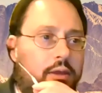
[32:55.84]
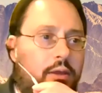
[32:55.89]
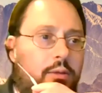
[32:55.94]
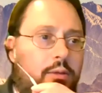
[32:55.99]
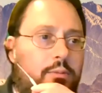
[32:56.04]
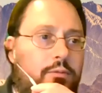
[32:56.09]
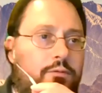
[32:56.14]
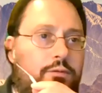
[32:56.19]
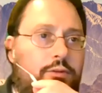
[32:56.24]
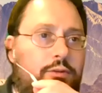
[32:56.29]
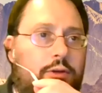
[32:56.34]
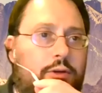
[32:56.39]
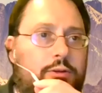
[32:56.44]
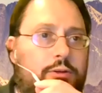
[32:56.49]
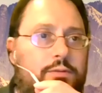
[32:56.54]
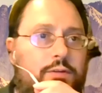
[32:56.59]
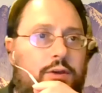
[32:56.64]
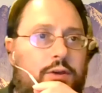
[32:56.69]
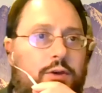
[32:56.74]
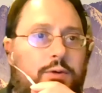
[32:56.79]
For those
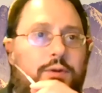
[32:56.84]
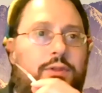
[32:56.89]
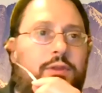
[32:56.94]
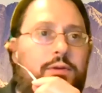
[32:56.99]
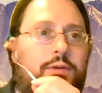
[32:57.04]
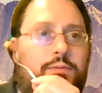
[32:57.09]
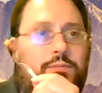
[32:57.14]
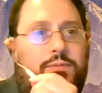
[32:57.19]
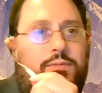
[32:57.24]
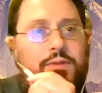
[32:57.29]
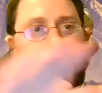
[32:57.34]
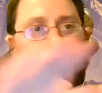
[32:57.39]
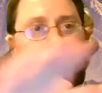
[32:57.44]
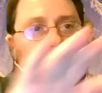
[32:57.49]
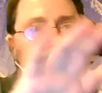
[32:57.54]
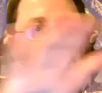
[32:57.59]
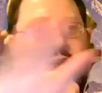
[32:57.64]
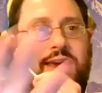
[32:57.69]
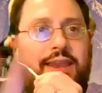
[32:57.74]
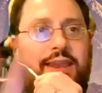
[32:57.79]
of you
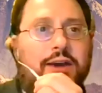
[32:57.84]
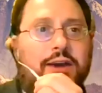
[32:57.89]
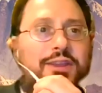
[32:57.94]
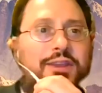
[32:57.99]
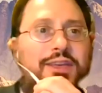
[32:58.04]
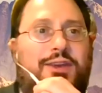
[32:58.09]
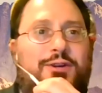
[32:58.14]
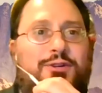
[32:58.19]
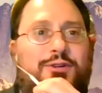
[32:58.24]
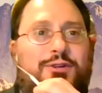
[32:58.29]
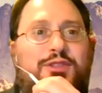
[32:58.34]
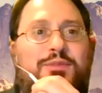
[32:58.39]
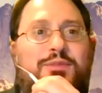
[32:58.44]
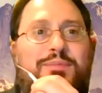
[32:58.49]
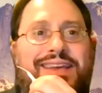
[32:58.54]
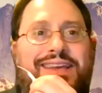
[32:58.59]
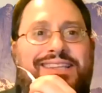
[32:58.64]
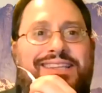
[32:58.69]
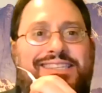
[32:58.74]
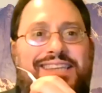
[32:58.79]
hanging out here in the
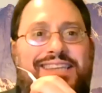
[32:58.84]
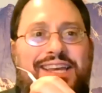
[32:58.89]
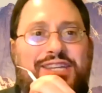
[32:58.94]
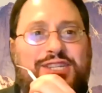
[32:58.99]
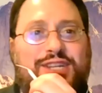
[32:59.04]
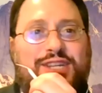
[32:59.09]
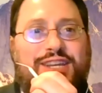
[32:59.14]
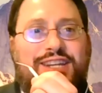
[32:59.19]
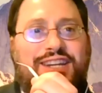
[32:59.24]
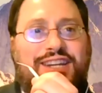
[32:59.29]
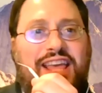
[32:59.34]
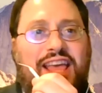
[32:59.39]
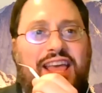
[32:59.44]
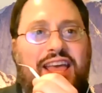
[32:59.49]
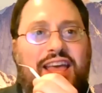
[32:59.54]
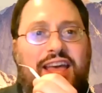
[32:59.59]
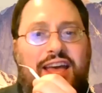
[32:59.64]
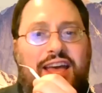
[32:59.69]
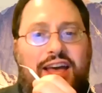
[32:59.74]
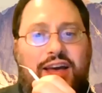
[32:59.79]
main session,
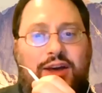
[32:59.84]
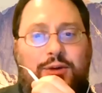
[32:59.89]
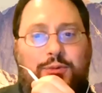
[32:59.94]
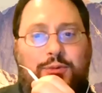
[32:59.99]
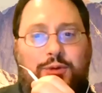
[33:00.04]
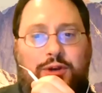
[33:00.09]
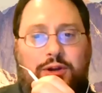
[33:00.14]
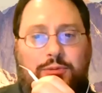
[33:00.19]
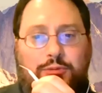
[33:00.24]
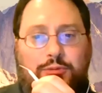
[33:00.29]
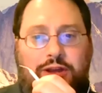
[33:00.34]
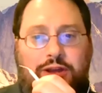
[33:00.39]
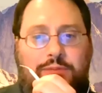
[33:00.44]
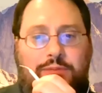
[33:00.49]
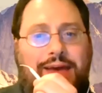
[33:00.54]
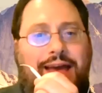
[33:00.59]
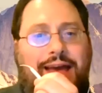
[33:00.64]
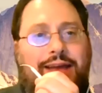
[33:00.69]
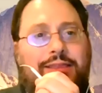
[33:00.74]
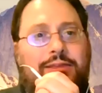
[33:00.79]
we're going to bring
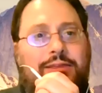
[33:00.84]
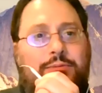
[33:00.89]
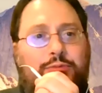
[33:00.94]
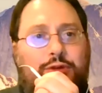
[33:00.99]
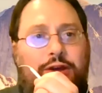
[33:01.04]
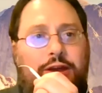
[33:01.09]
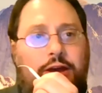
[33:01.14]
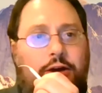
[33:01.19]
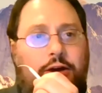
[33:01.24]
back the breakout